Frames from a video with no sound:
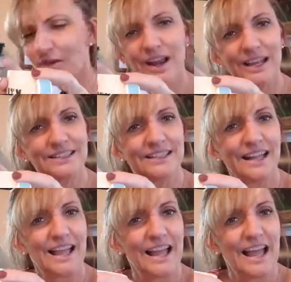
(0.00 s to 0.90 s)
right.
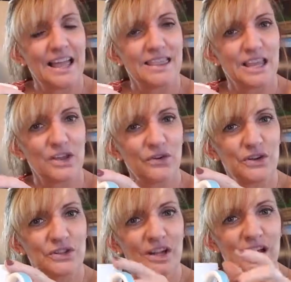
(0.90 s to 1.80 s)
Thank you for
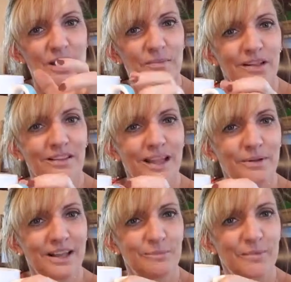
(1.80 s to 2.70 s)
your time. Like
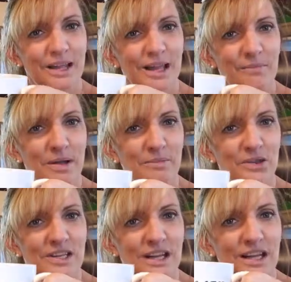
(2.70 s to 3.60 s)
my cup, my
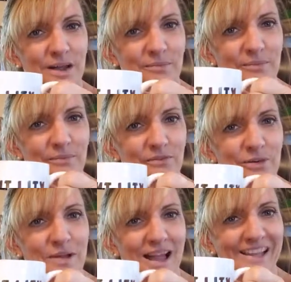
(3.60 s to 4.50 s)
Mother's Day cup
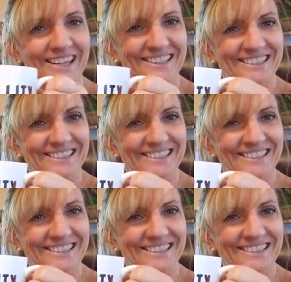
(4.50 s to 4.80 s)
from Allie.